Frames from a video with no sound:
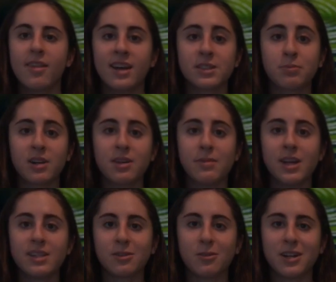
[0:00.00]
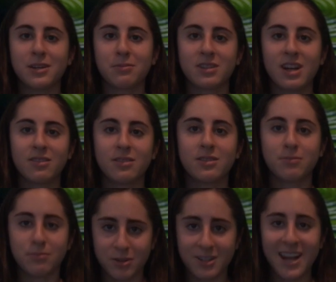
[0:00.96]
That's a pretty amazing way to
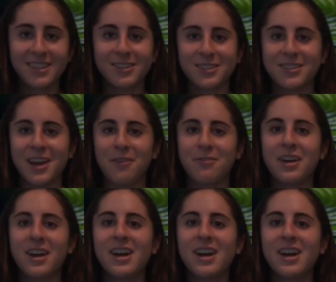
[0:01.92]
protect yourself.